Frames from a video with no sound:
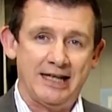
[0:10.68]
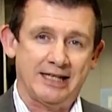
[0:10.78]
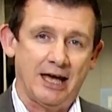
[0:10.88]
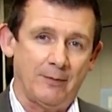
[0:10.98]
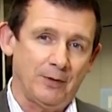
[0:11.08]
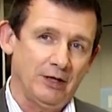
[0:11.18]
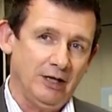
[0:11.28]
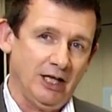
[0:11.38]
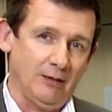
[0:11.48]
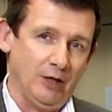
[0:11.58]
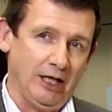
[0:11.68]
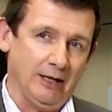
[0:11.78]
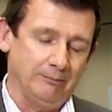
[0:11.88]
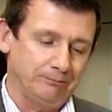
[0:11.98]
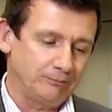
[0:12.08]
NetApp in
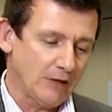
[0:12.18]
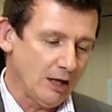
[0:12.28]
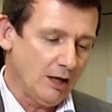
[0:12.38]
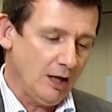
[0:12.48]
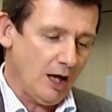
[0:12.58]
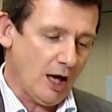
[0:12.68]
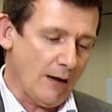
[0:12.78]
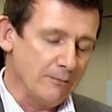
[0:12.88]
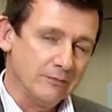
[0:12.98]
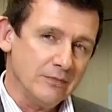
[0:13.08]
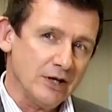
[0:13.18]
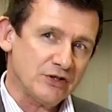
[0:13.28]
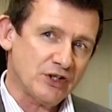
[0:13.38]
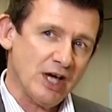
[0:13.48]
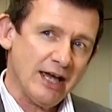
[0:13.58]
EMEA.
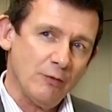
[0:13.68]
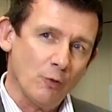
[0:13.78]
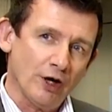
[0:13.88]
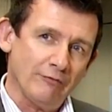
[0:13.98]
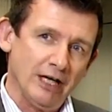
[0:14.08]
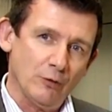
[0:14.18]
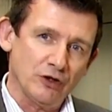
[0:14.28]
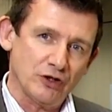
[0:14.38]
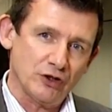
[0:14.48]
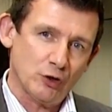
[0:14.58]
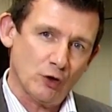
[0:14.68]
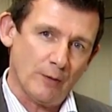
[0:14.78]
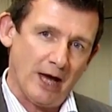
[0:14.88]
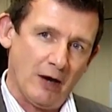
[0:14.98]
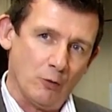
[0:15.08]
Today, what I really wanted to
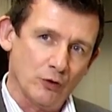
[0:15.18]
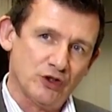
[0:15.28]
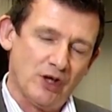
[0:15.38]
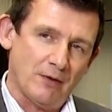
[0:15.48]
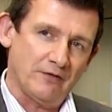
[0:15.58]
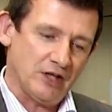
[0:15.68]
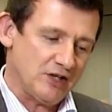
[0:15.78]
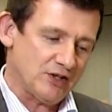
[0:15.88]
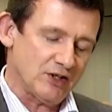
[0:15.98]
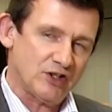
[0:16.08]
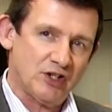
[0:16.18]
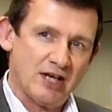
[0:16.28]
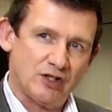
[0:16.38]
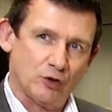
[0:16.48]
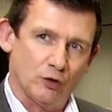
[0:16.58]
talk about was some of the
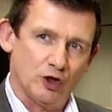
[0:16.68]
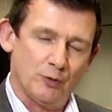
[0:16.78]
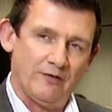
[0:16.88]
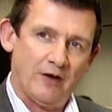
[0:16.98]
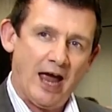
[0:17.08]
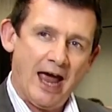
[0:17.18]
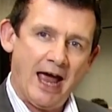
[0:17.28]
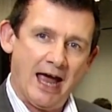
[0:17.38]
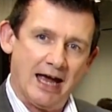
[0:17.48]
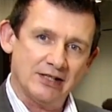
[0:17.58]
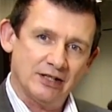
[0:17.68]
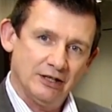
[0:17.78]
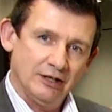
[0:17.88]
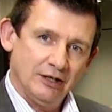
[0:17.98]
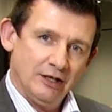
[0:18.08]
success stories we've had
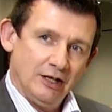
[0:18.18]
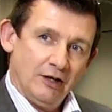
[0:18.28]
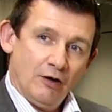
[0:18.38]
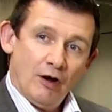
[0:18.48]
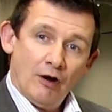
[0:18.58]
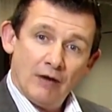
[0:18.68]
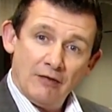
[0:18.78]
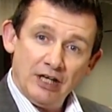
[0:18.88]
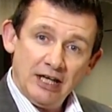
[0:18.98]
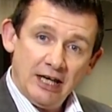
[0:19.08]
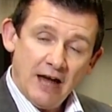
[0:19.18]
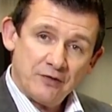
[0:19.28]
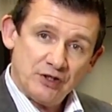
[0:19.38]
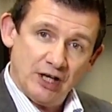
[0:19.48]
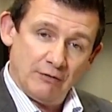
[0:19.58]
around the
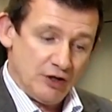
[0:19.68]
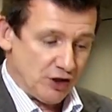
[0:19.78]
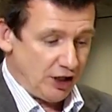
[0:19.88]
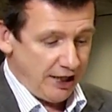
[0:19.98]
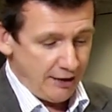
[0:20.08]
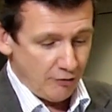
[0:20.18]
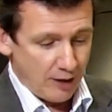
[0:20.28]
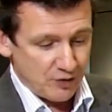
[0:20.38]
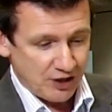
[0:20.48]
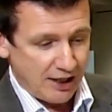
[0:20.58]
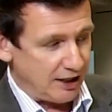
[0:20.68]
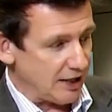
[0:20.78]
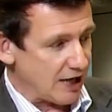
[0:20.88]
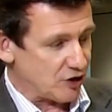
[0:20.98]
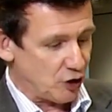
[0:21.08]
EF series, and here I'm
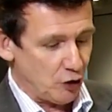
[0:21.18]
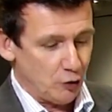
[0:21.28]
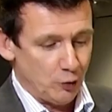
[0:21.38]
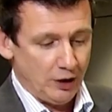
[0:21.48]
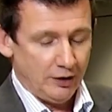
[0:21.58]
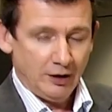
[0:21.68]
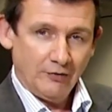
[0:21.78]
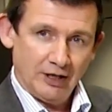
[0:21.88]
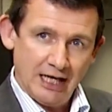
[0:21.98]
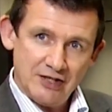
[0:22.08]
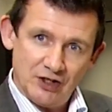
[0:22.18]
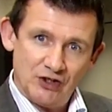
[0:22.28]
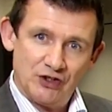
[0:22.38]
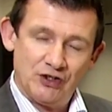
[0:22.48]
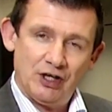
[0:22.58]
standing next to the
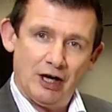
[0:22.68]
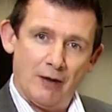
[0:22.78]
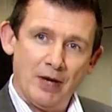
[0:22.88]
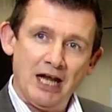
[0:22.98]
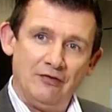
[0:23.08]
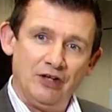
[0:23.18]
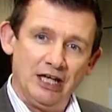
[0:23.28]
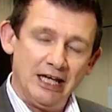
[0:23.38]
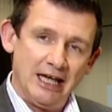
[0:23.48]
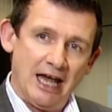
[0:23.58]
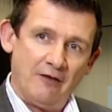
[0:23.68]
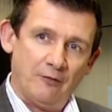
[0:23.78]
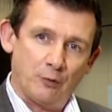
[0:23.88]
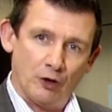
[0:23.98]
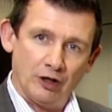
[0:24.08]
latest in the
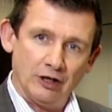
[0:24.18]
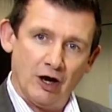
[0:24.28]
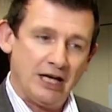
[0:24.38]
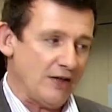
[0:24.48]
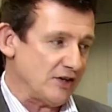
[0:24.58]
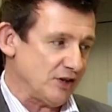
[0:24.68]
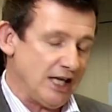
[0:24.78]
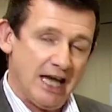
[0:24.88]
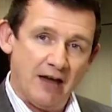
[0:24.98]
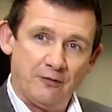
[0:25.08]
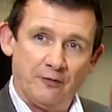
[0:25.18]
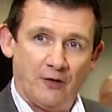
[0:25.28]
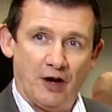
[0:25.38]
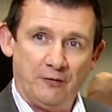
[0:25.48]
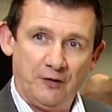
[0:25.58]
EF product line, and that's the EF
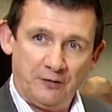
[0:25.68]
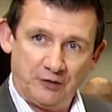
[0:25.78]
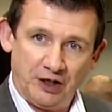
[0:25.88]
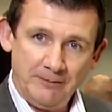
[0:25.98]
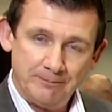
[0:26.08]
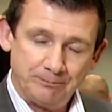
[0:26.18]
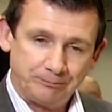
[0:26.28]
550.